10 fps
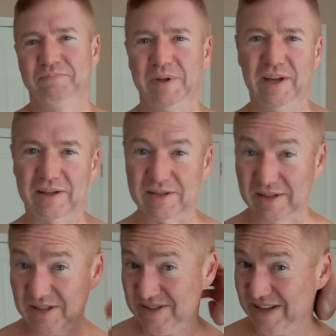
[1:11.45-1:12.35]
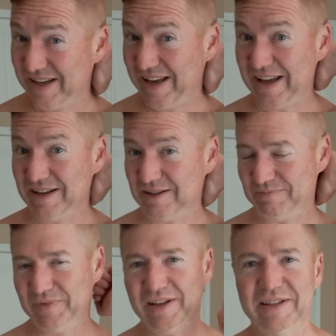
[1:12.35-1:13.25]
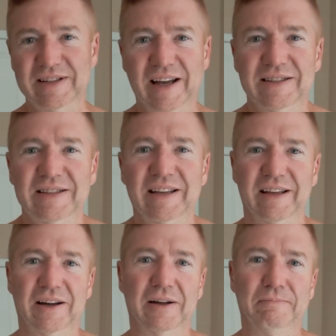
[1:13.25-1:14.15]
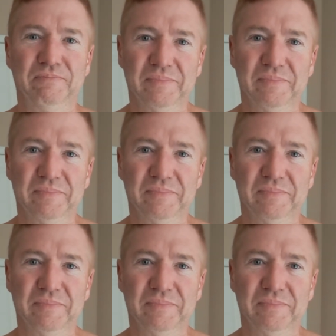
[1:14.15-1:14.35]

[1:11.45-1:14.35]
Because this is Indiana, and these guys think um,